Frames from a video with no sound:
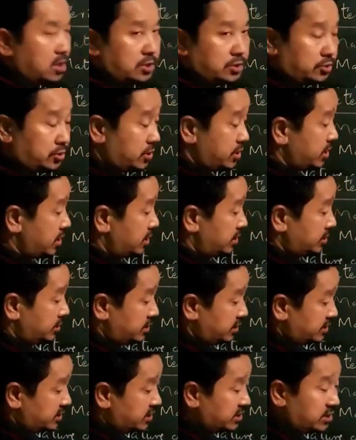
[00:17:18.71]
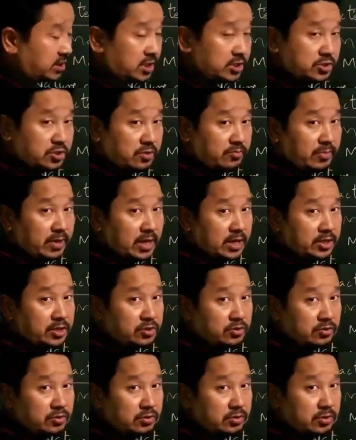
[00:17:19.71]
So here this is also a
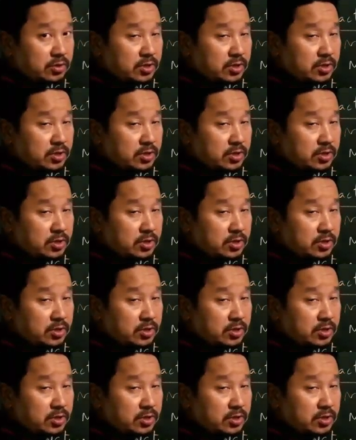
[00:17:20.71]
molecule.